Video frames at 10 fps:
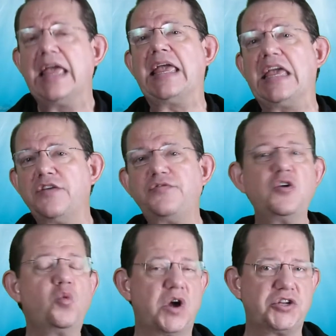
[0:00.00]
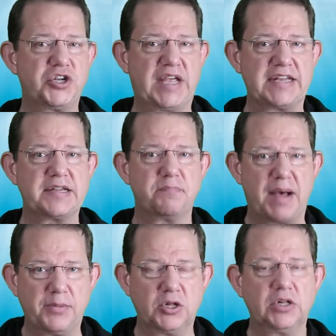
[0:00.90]
If you were to get a
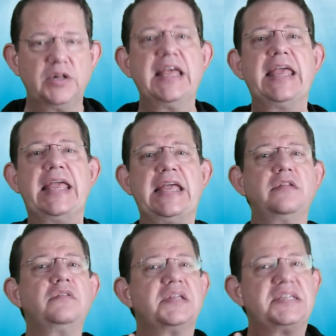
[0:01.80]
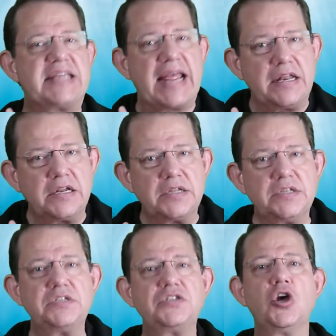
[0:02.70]
bubble in the
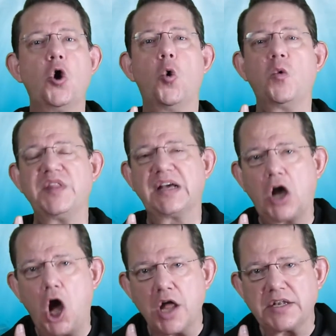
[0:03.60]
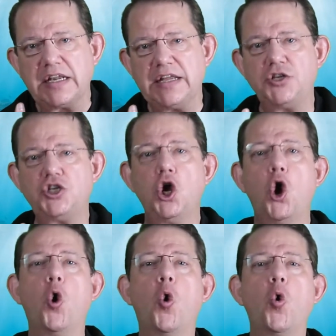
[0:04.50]
tendons or in the cartilage
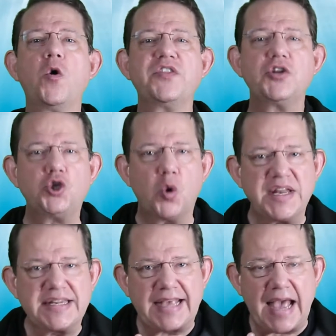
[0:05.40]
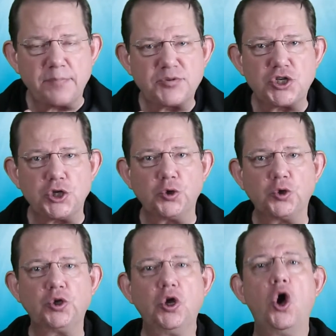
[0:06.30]
or in the joint
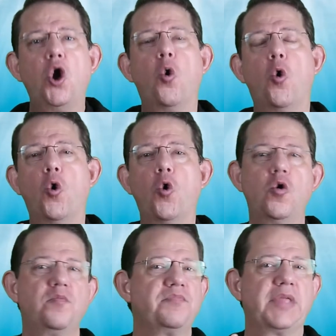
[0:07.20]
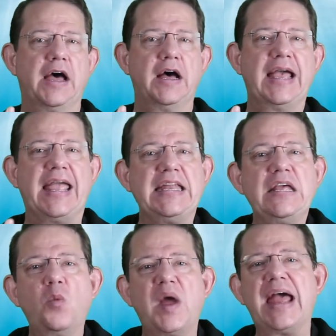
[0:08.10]
capsule or
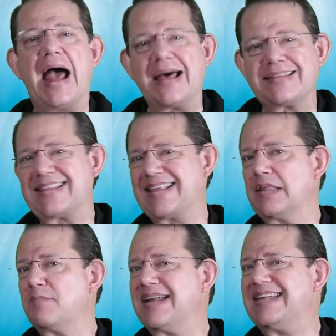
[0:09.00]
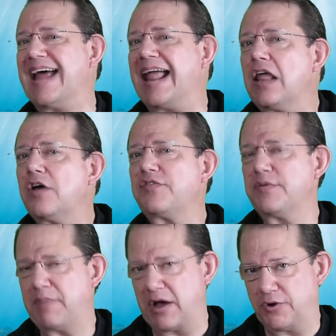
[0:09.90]
anywhere other than the medulla of the
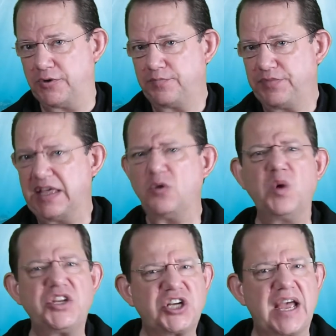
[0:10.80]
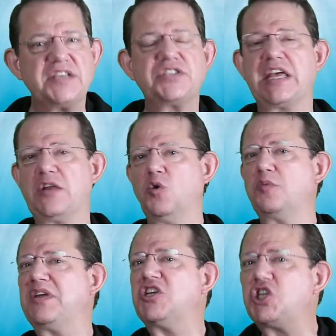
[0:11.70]
bone, in which case it would
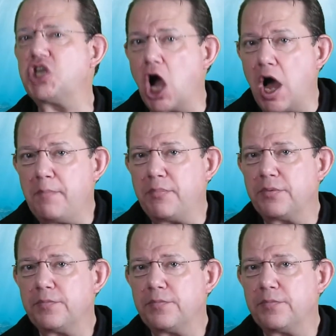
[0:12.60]
be sharp,